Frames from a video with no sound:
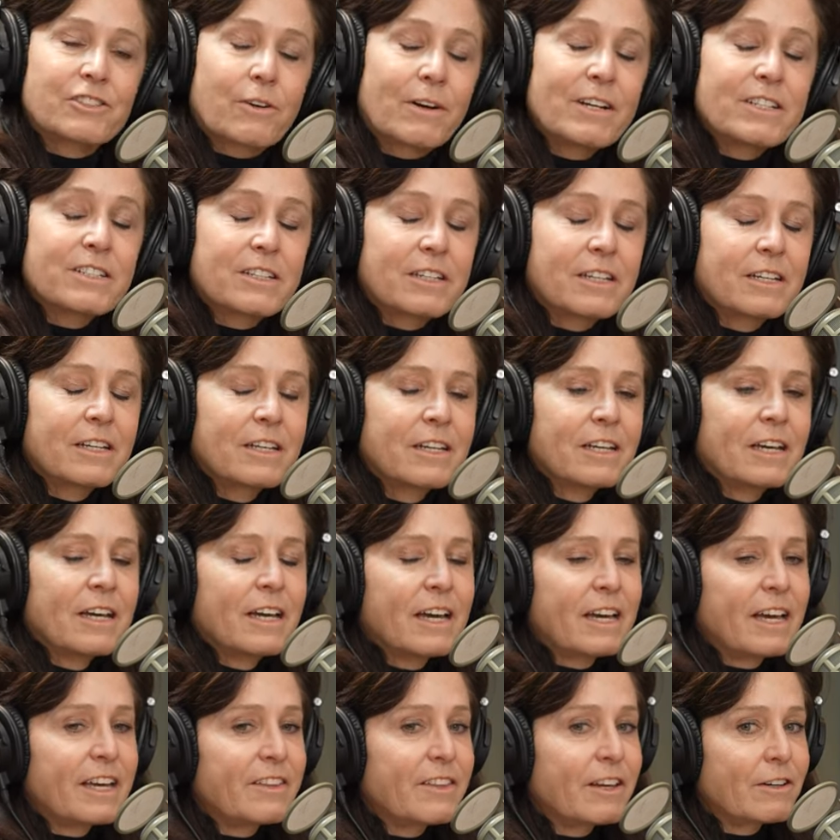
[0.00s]
crazy.
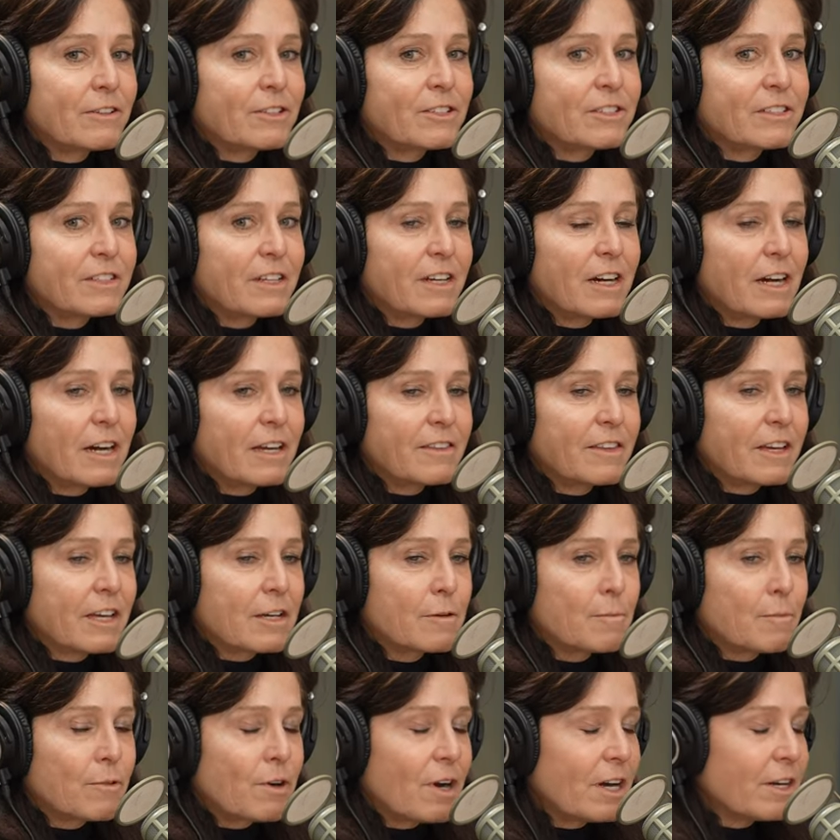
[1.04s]
And there's the
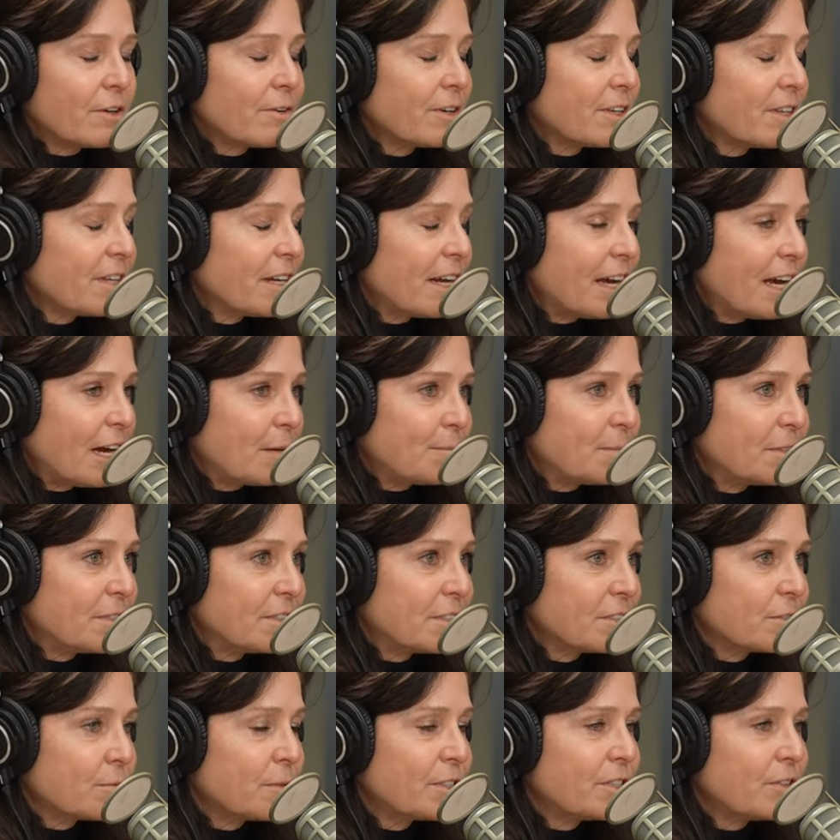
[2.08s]
camaraderie that
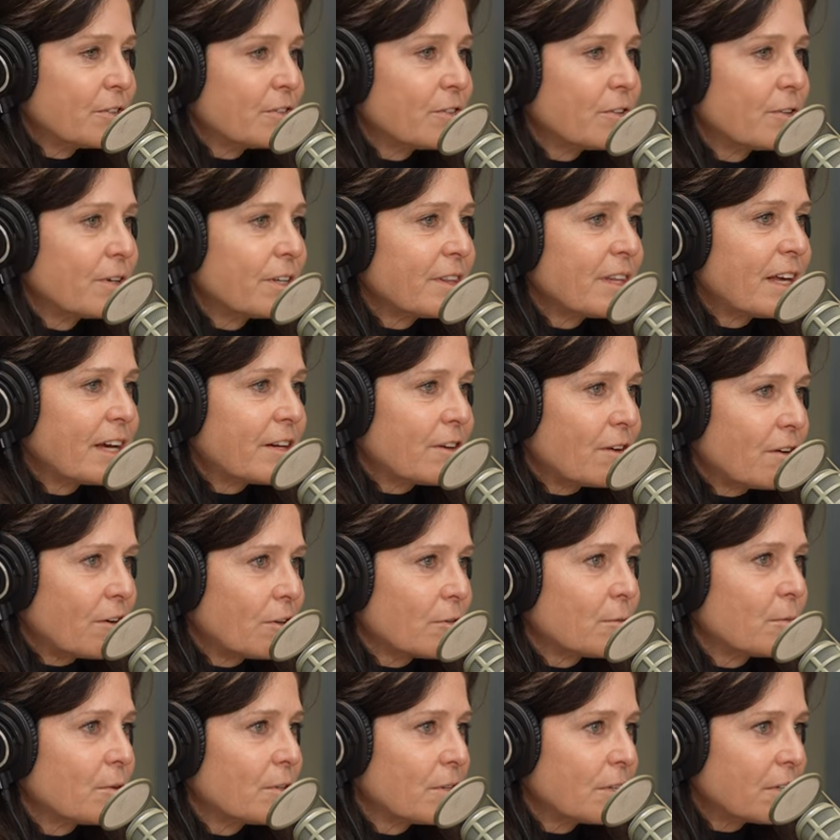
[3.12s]
happens when you're doing that
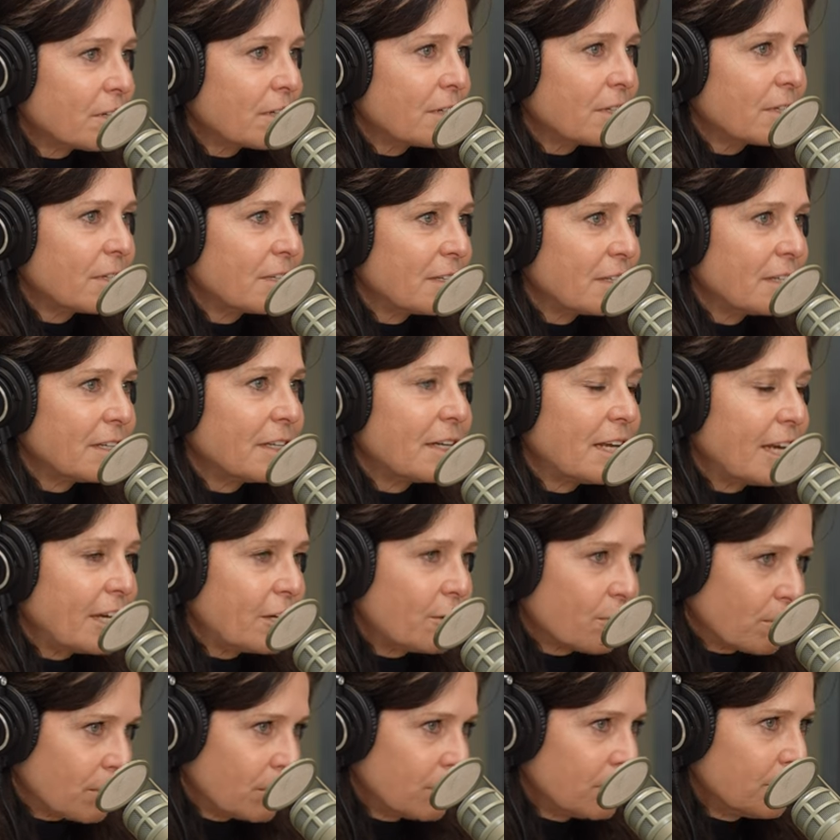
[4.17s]
hard work in a
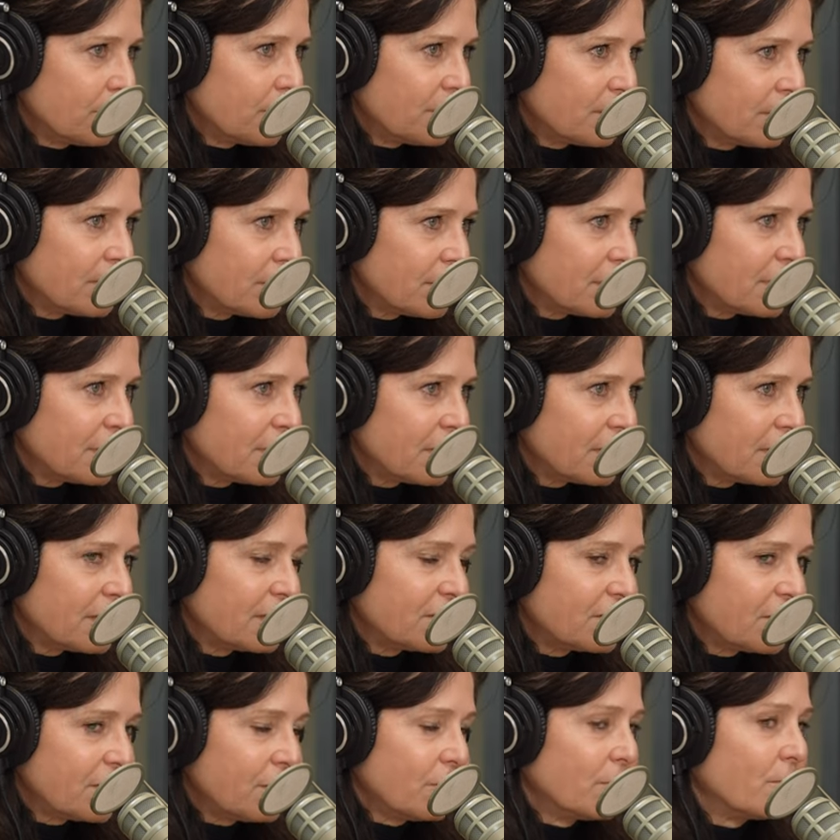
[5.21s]
group
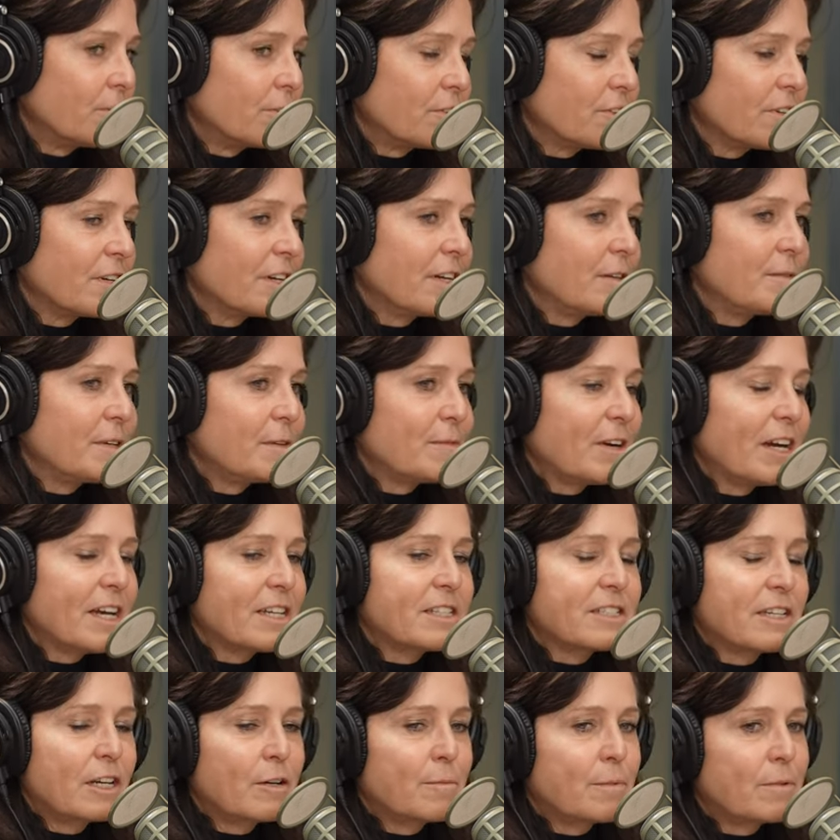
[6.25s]
is huge. I mean, my
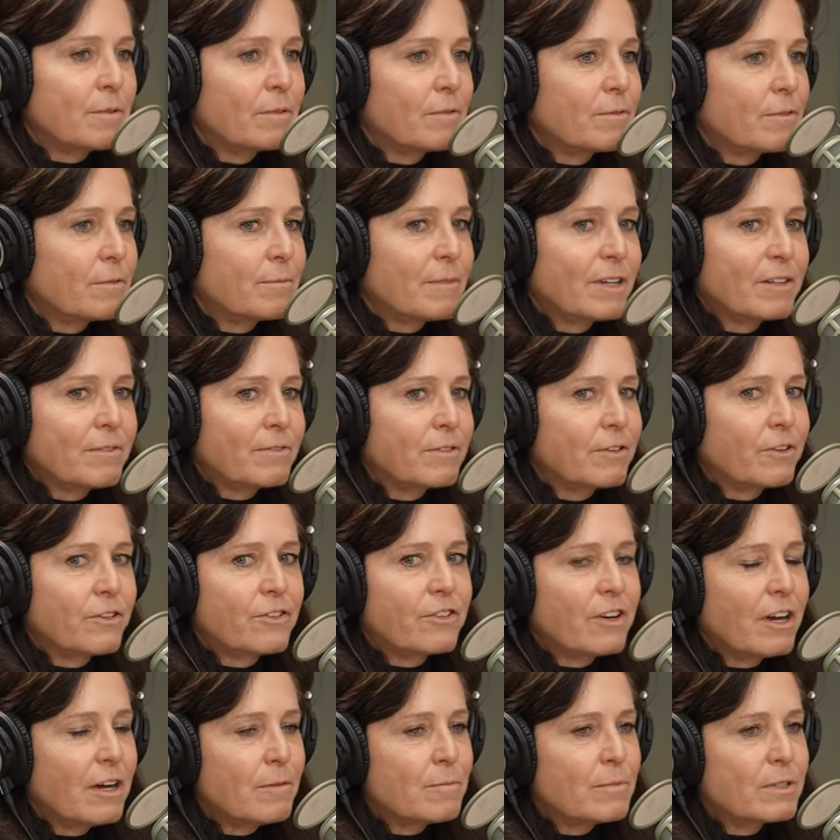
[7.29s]
example from my first
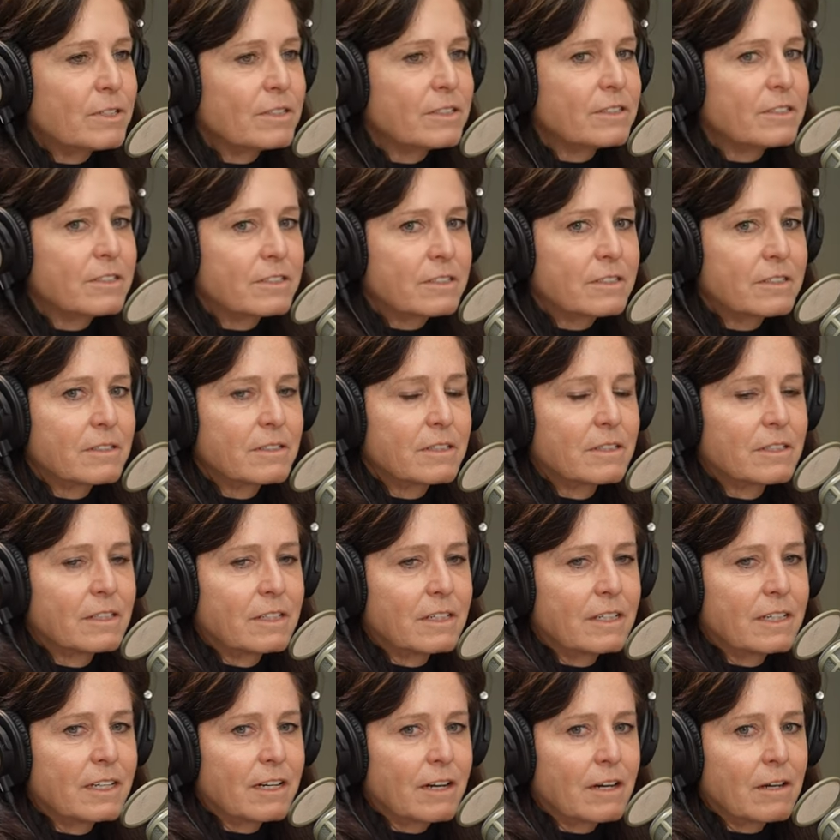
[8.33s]
job was
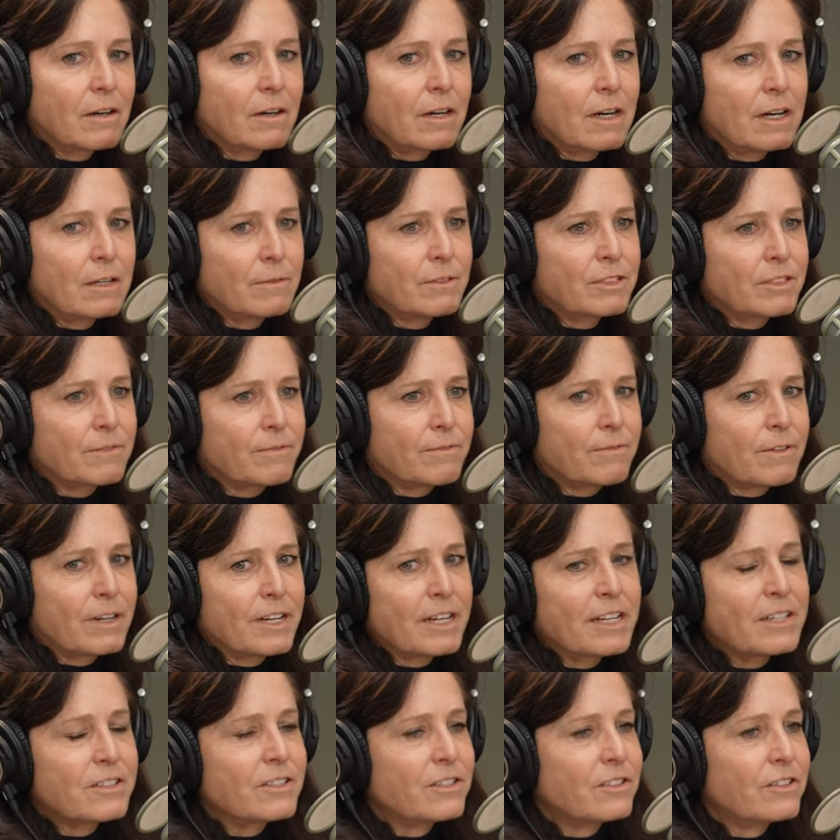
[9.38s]
you know, I was
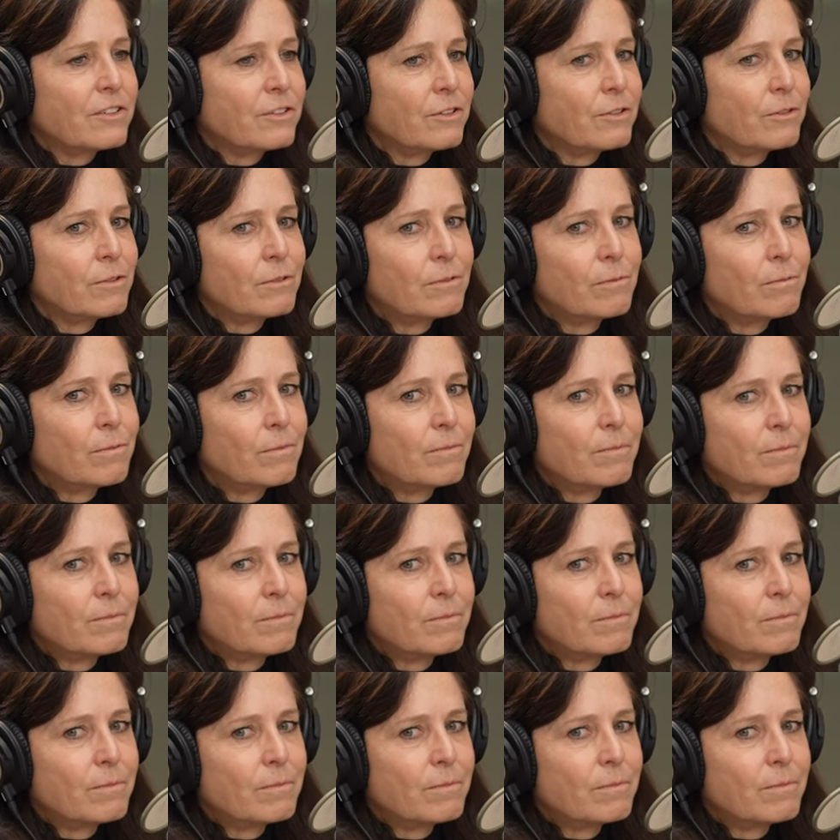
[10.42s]
afraid to do